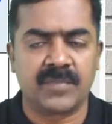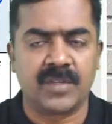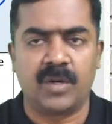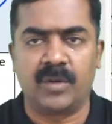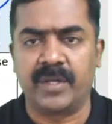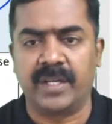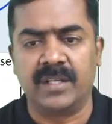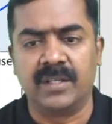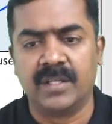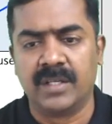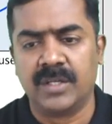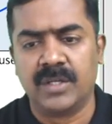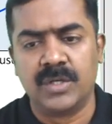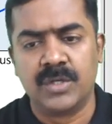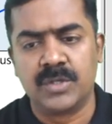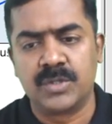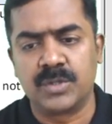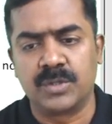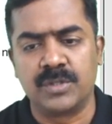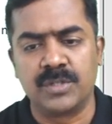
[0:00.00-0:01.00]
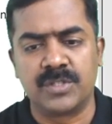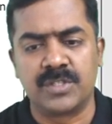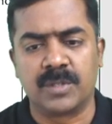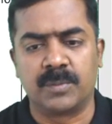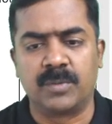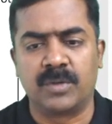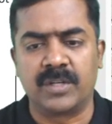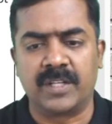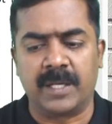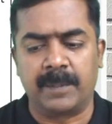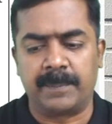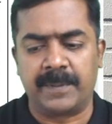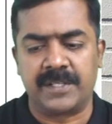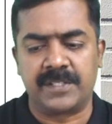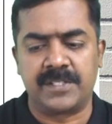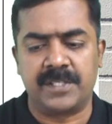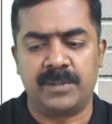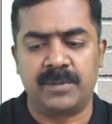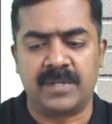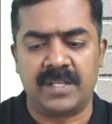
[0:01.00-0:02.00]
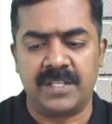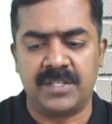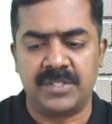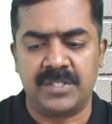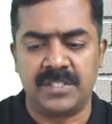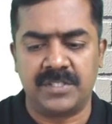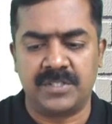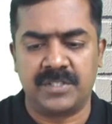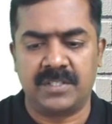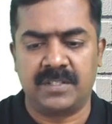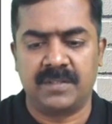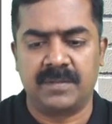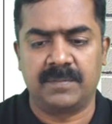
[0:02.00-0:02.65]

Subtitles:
Okay, so this is about capacity utilization.